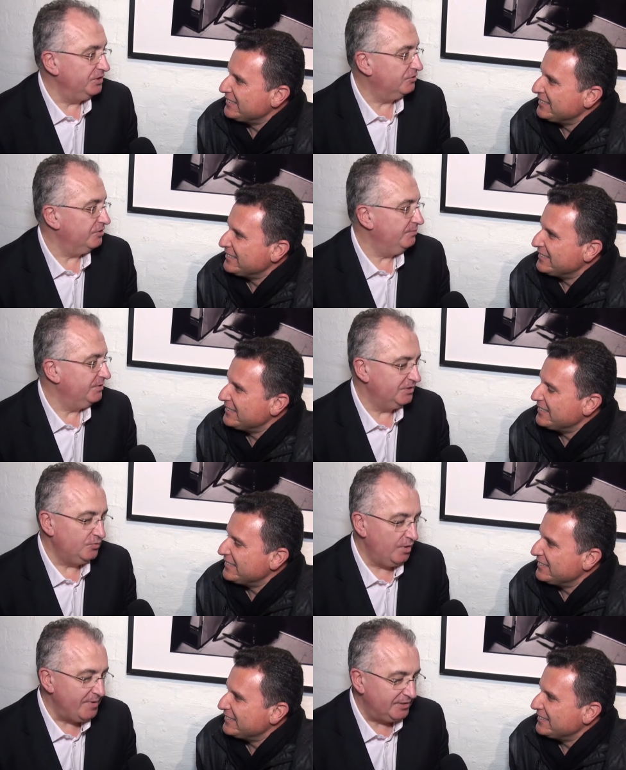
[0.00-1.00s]
Speaker 1: his dreams.
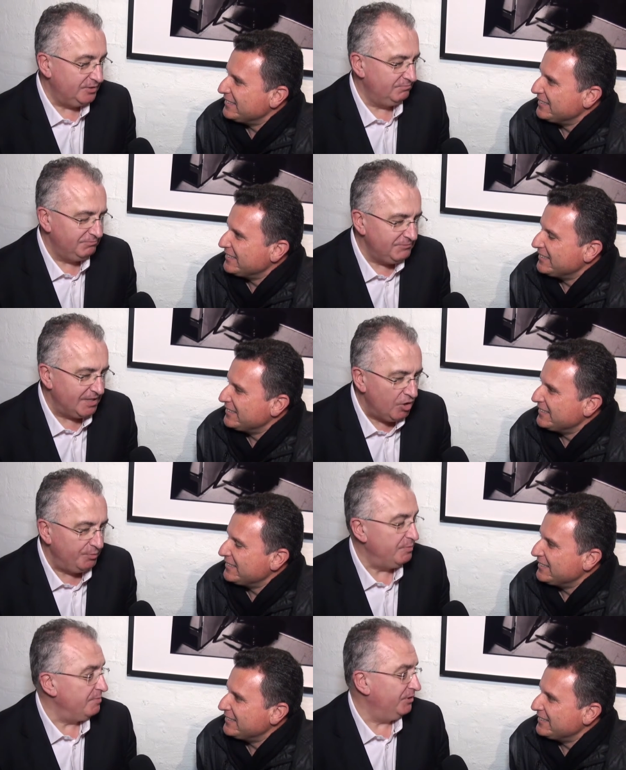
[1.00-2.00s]
It's all about you know,
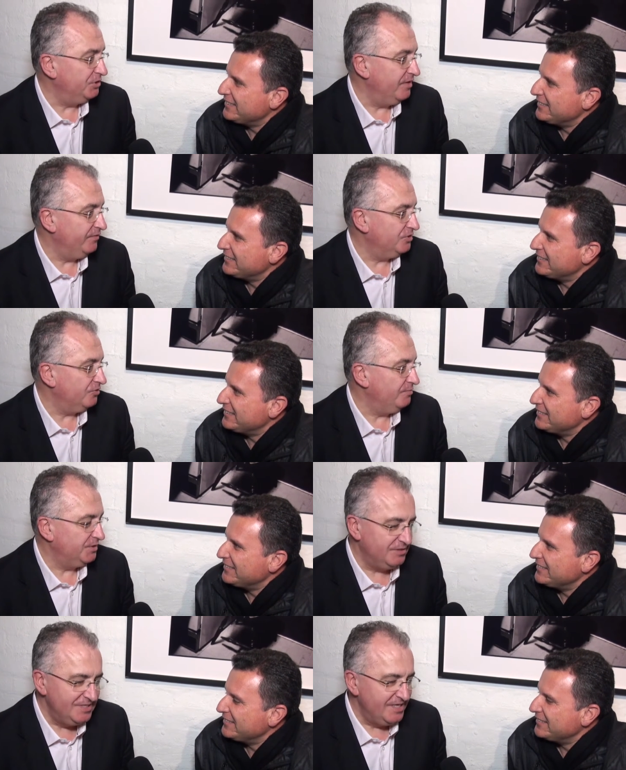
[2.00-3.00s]
helping people achieve their
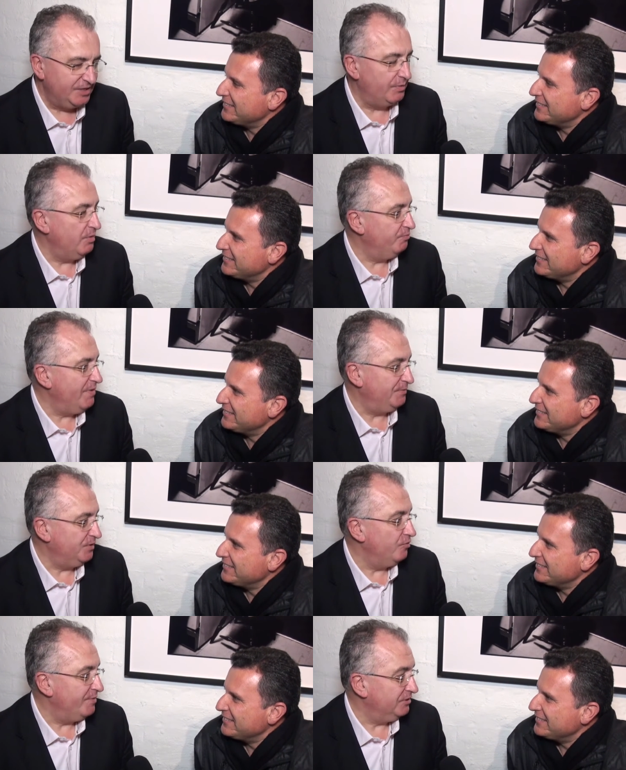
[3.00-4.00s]
dreams, and it's one of my
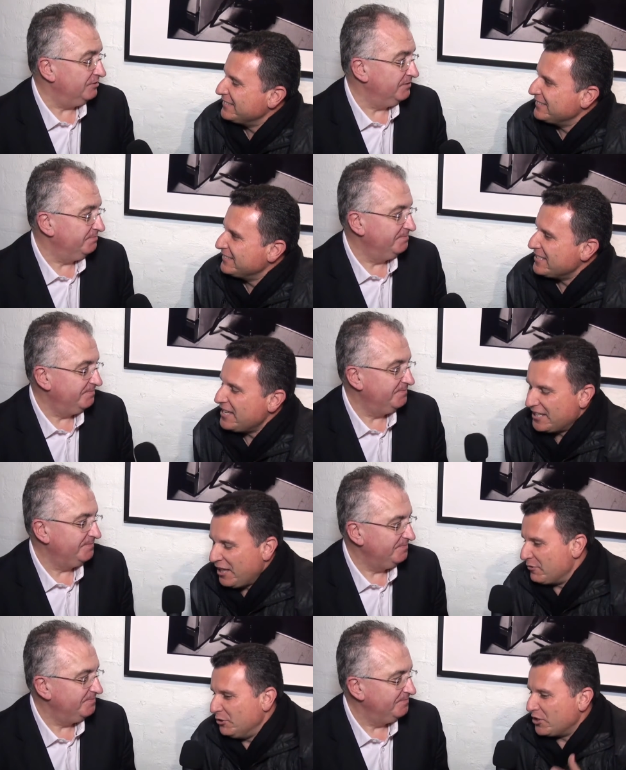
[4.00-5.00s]
absolute passions. Yeah,
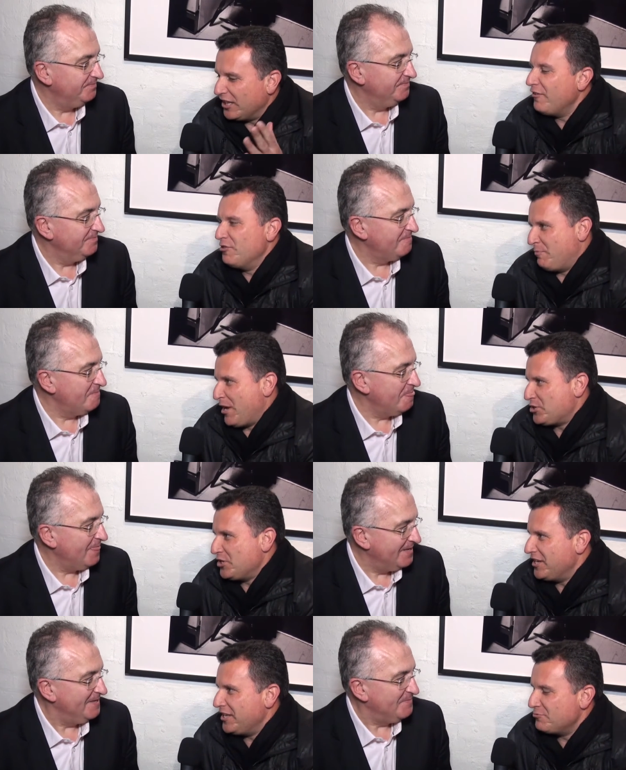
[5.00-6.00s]
love it. Look, I love the
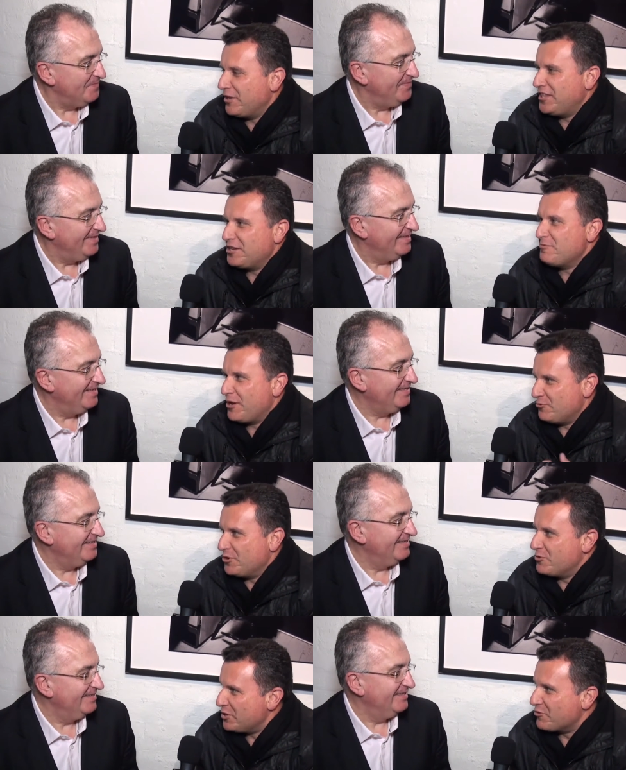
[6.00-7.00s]
passion,
Speaker 2: and there's one thing about
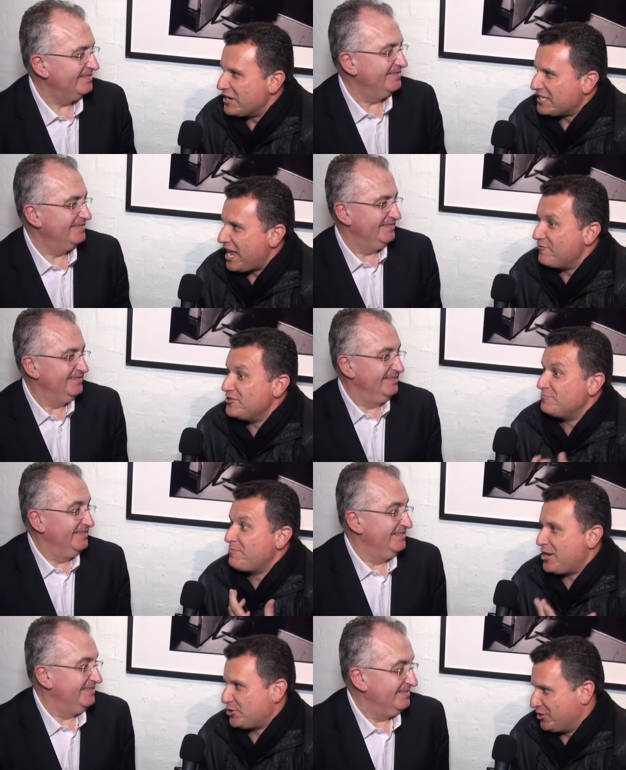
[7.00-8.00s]
what we Greeks have is
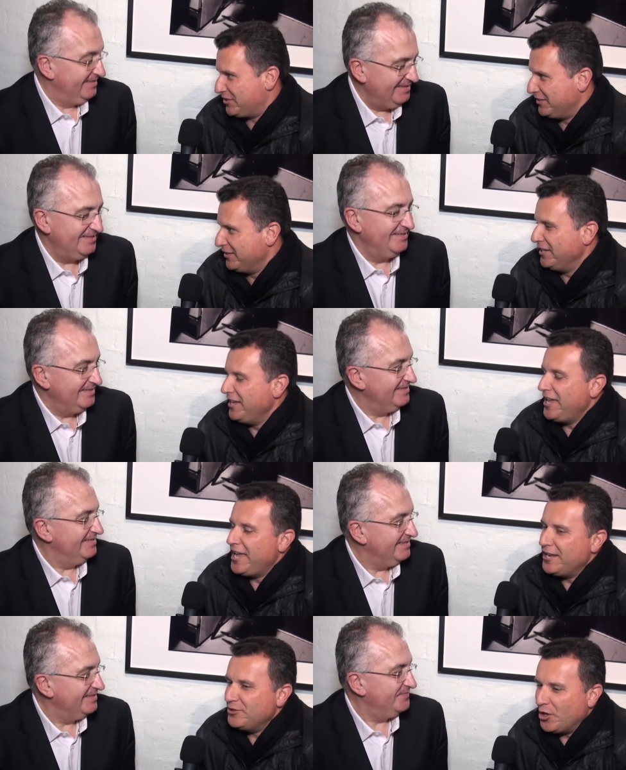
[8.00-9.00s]
passion,
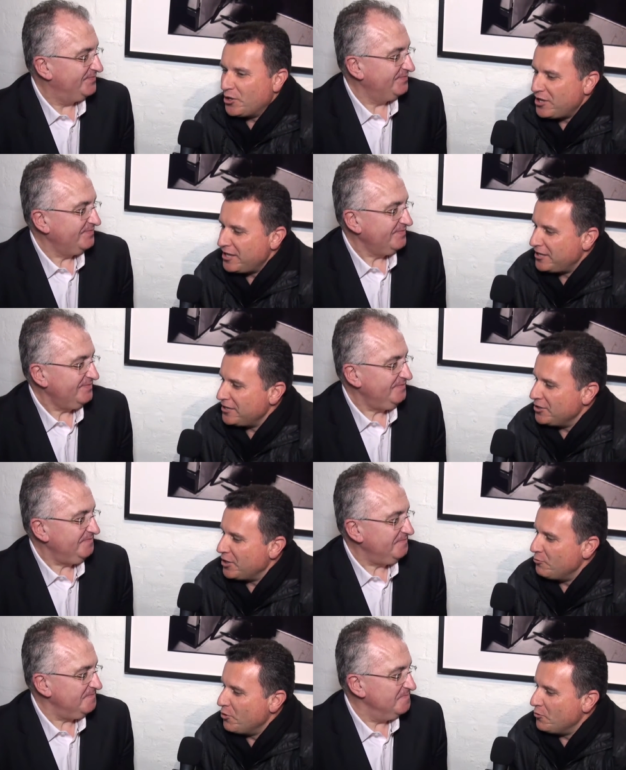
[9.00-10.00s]
and I think you
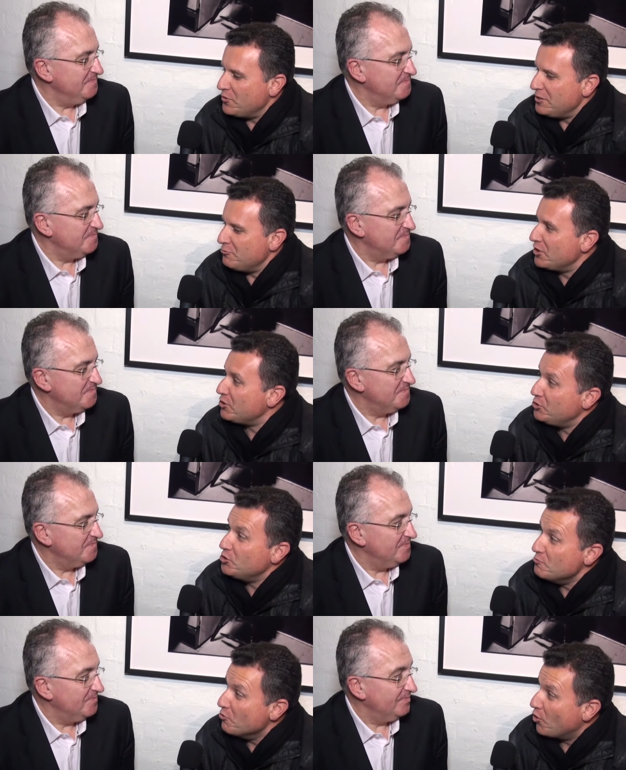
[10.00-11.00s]
know what we we could
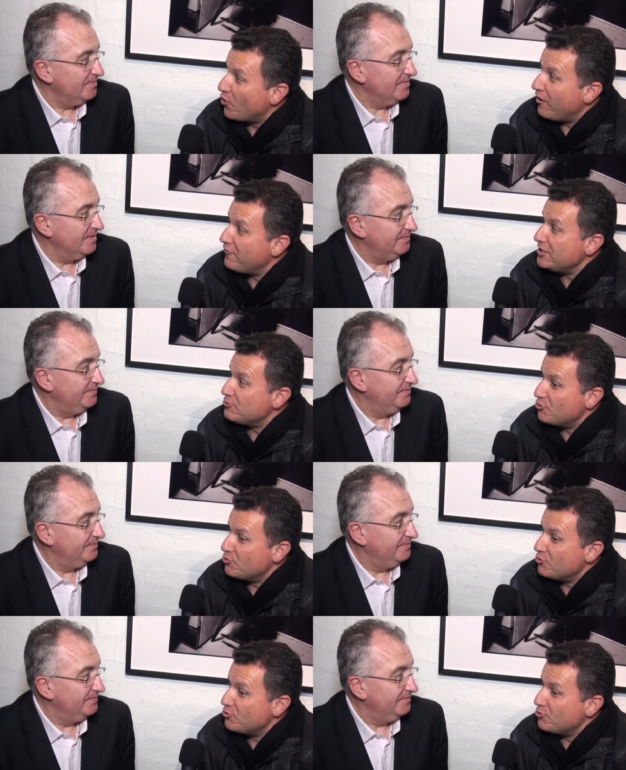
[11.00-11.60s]
do more of is